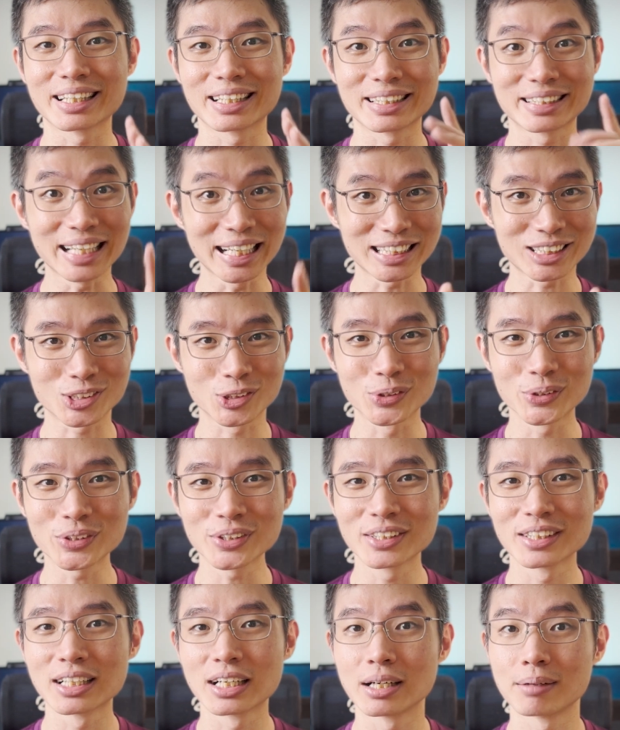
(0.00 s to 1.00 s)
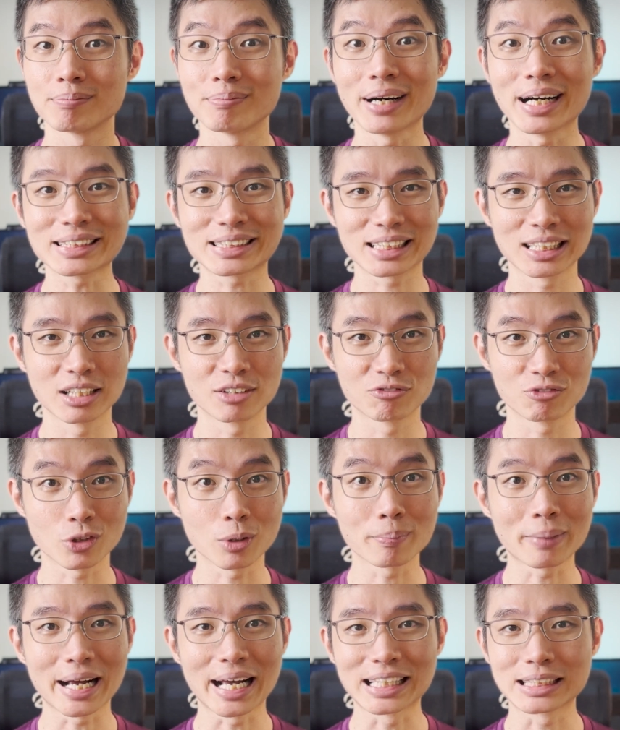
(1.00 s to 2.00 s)
that's true, but
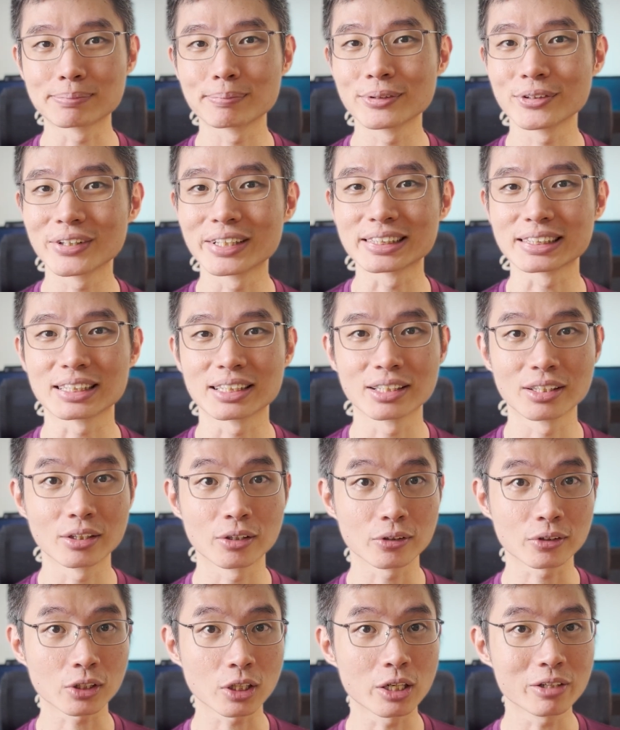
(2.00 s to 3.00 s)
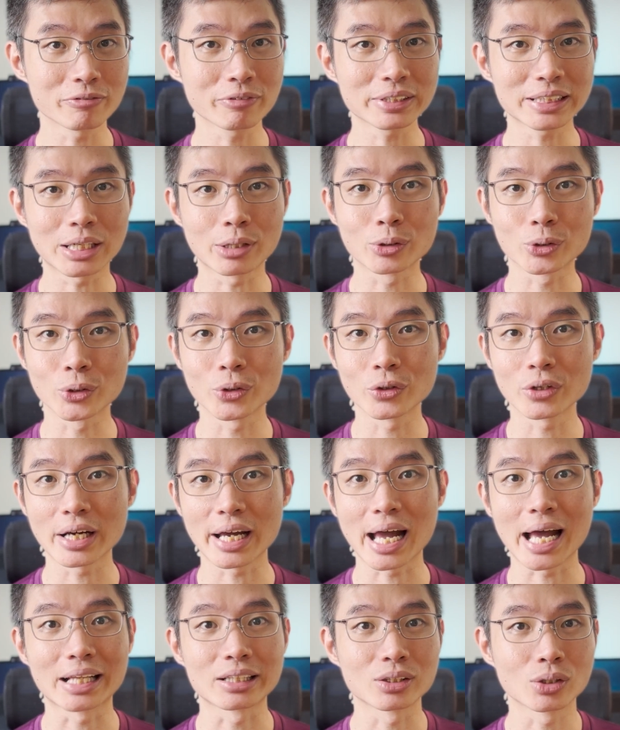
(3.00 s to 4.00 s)
from my experience,
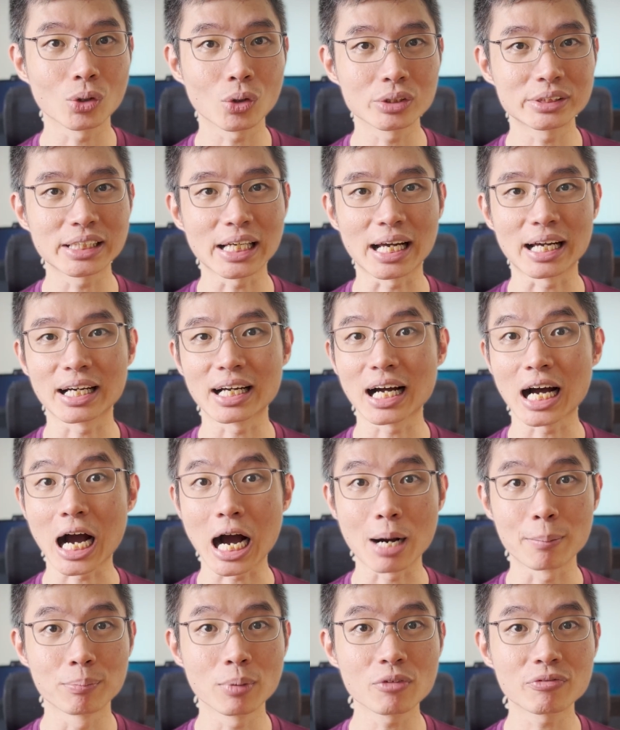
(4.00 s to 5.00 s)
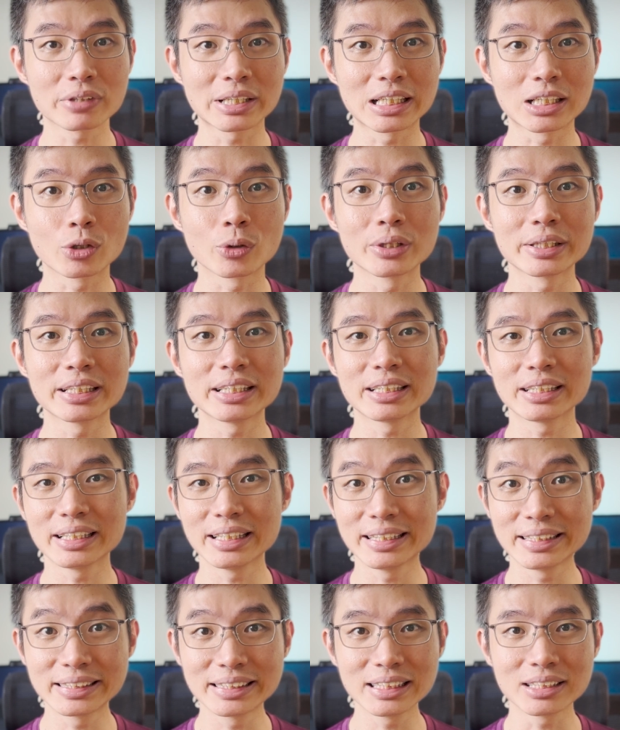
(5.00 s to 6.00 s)
ComfortDelGro and Gojek are both equally
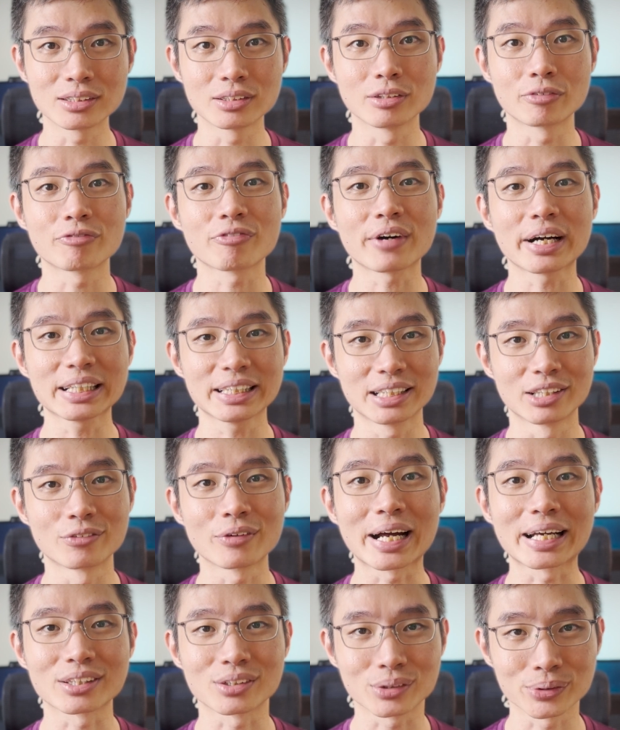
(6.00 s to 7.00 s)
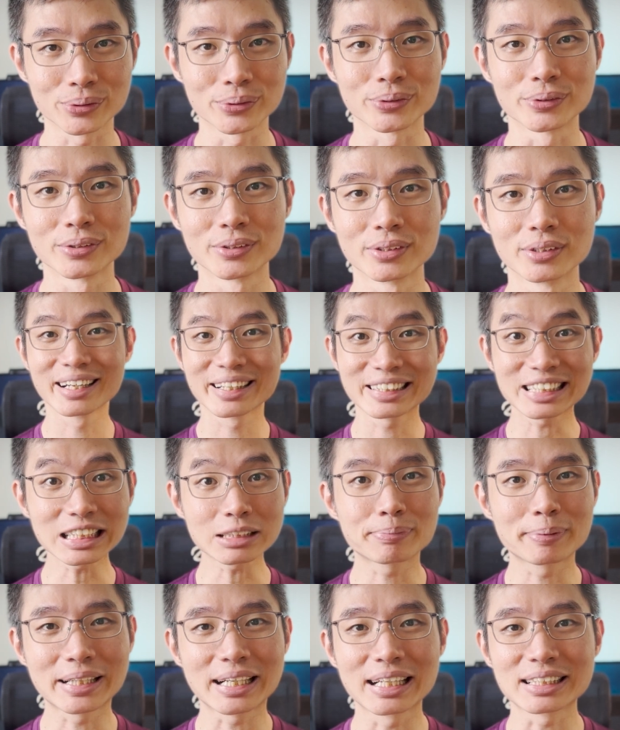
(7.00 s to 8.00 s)
easy to find a ride too.
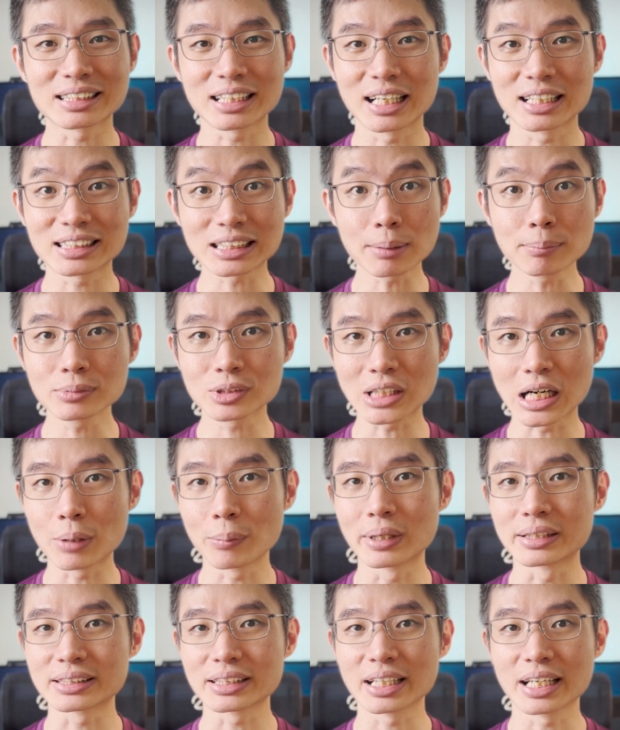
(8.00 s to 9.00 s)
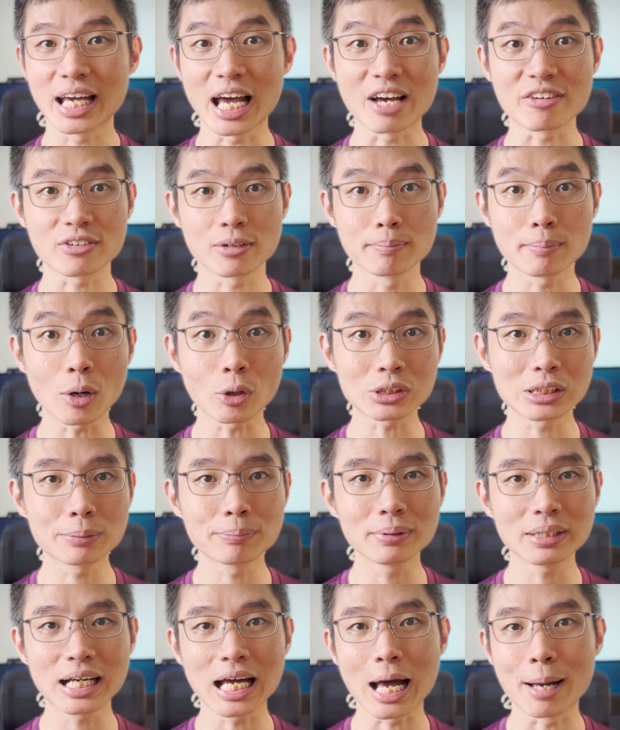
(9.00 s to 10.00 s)
That's because some drivers have
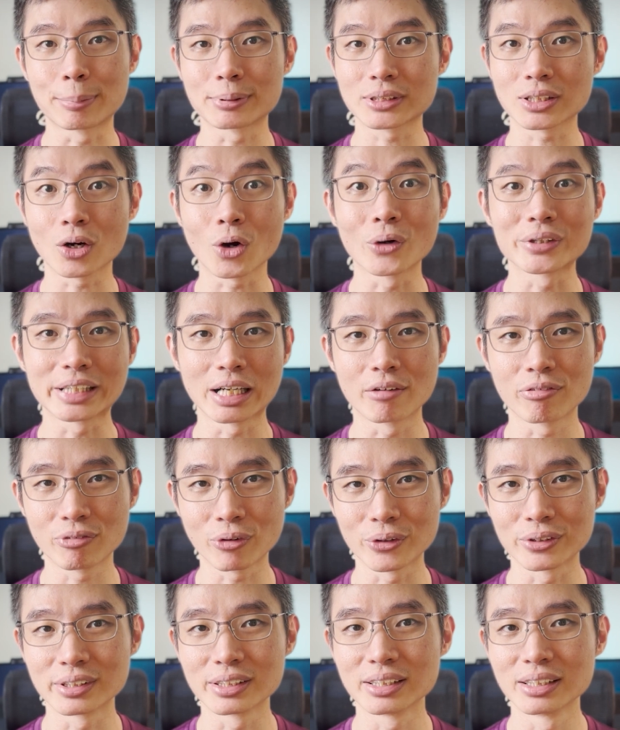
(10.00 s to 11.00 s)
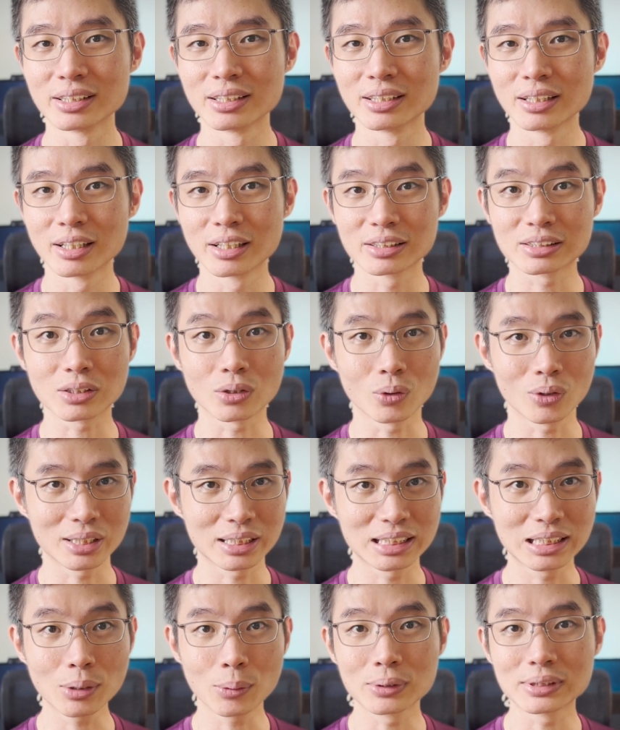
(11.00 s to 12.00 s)
multiple apps on their phone, so
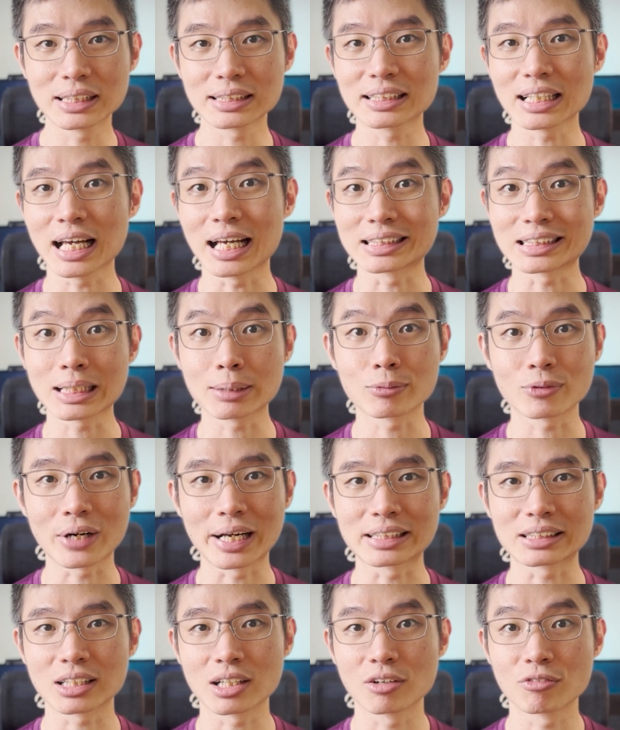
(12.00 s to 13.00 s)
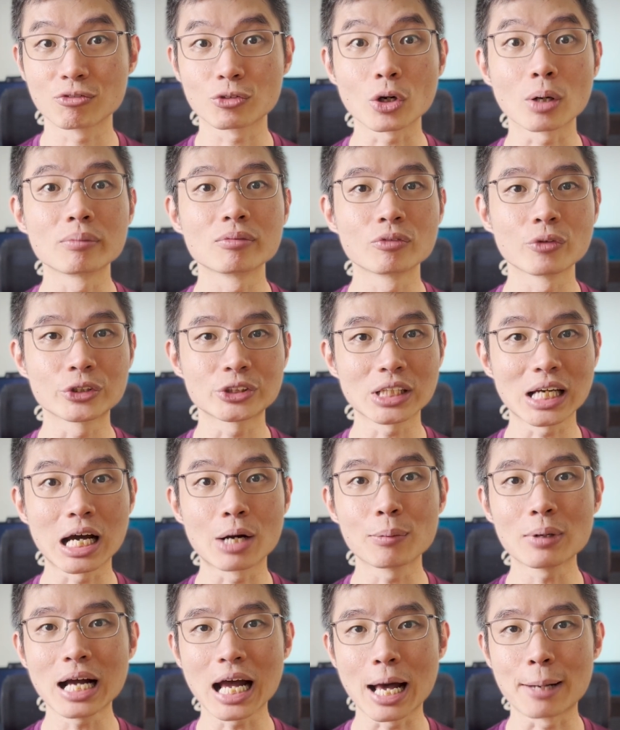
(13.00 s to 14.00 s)
they will just accept rides from
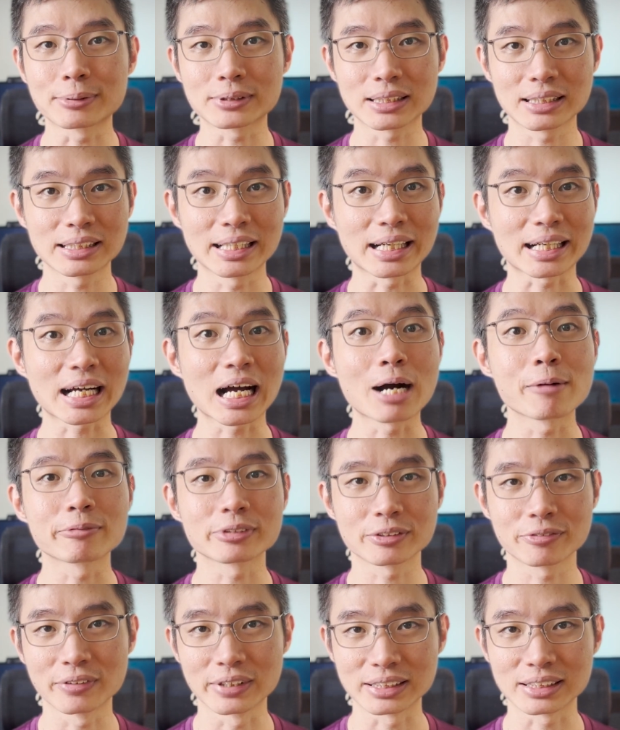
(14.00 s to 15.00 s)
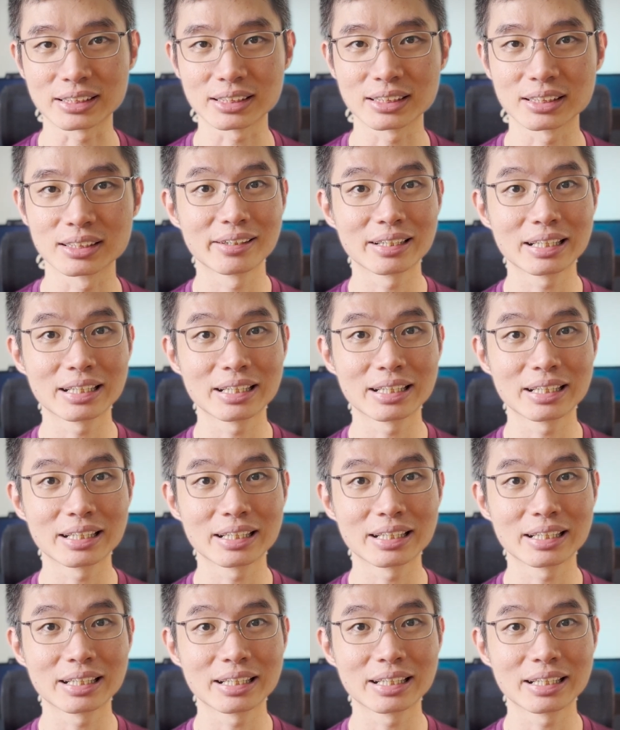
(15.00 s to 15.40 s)
whichever apps that comes first.